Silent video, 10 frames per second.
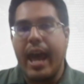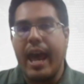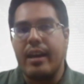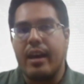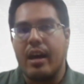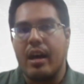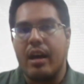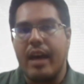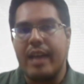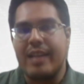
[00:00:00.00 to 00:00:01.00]
And
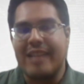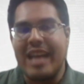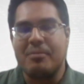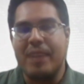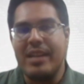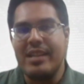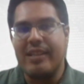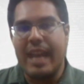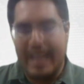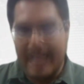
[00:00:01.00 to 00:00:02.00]
uh, as as a
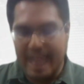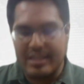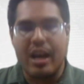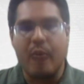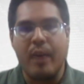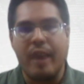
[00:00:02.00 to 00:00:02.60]
Malaysian, I guess uh,